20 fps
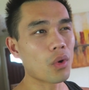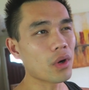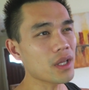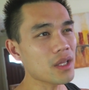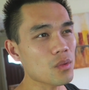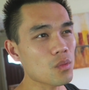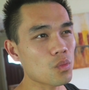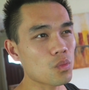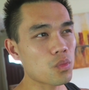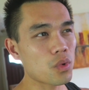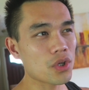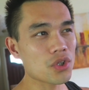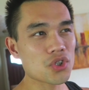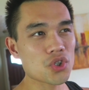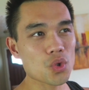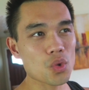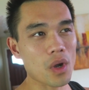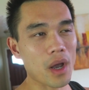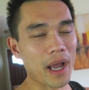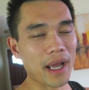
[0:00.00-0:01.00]
what
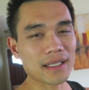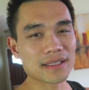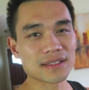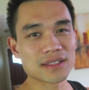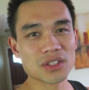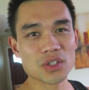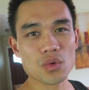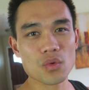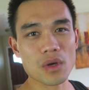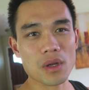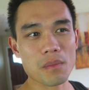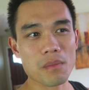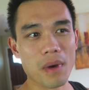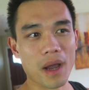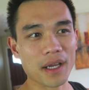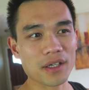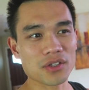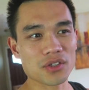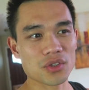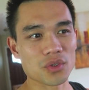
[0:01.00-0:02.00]
would you guys do in
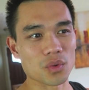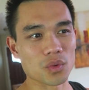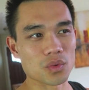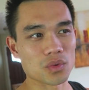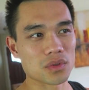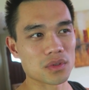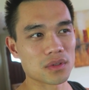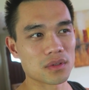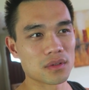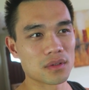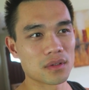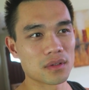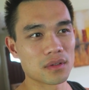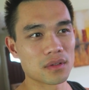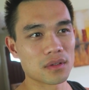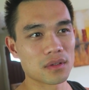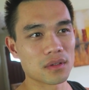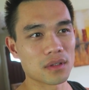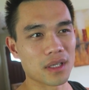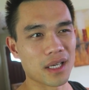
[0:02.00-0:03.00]
my shoes?
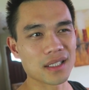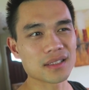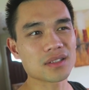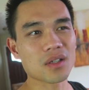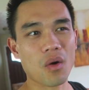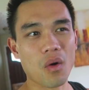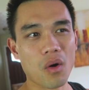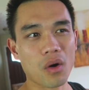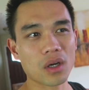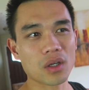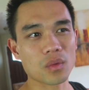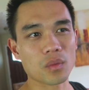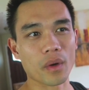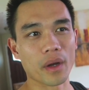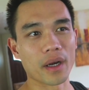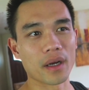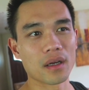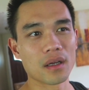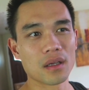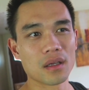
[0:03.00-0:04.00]
It's a hard
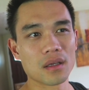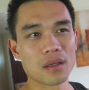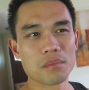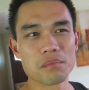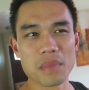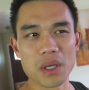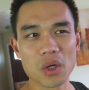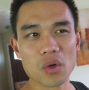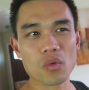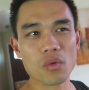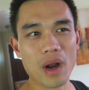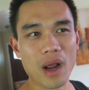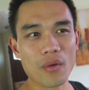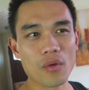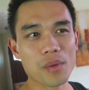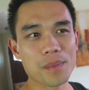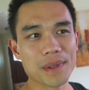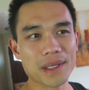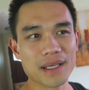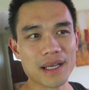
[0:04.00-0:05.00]
one. Middle
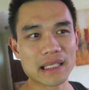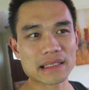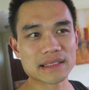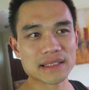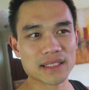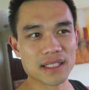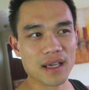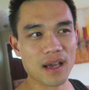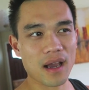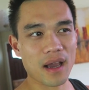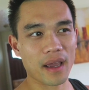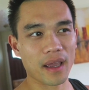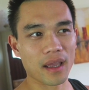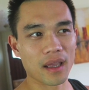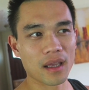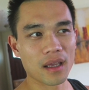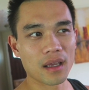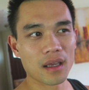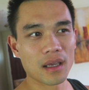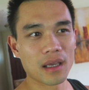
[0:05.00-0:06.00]
ground would be an
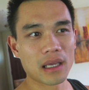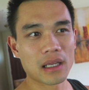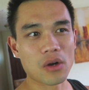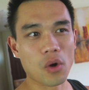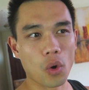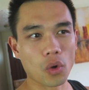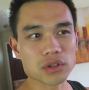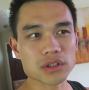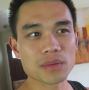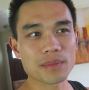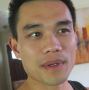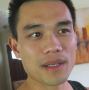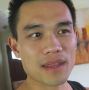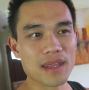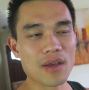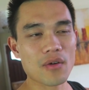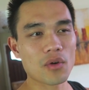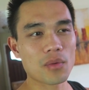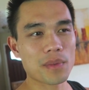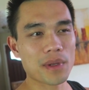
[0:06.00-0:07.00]
STI. An ultimate
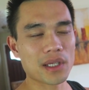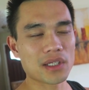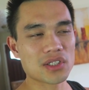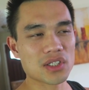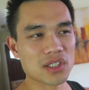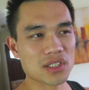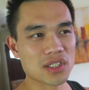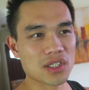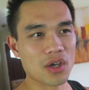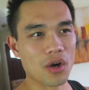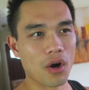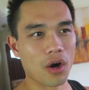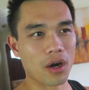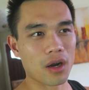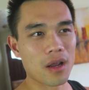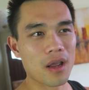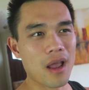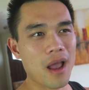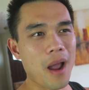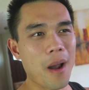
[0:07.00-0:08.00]
thing would be a
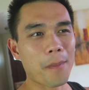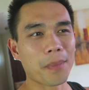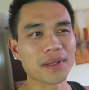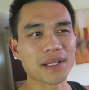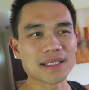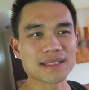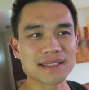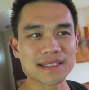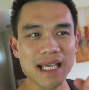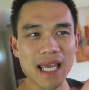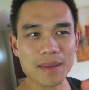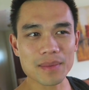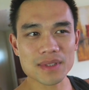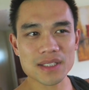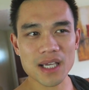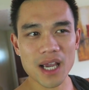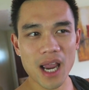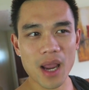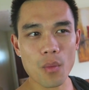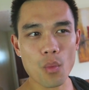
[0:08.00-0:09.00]
GTR. But at the same
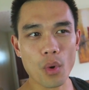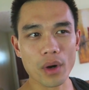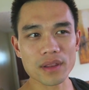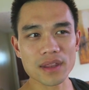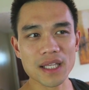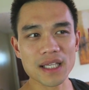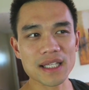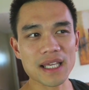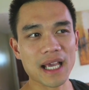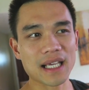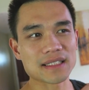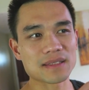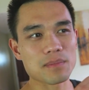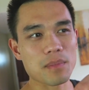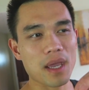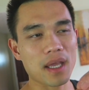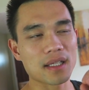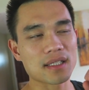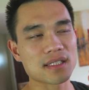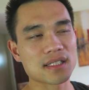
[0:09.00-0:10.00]
time, one thing you guys
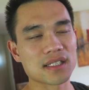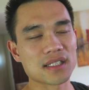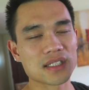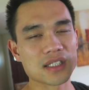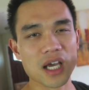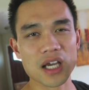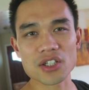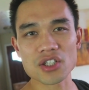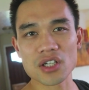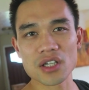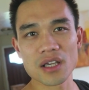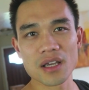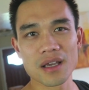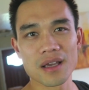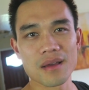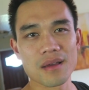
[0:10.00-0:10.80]
made such